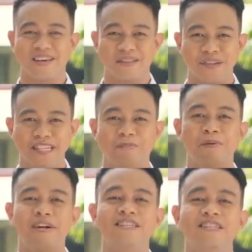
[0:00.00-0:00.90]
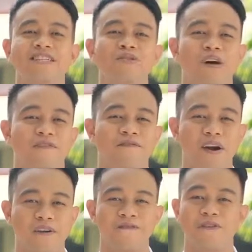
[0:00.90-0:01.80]
This brings us to our
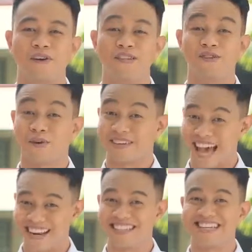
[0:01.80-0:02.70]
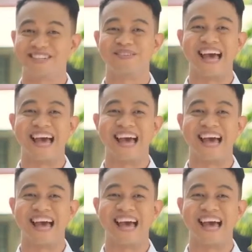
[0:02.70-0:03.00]
very first organization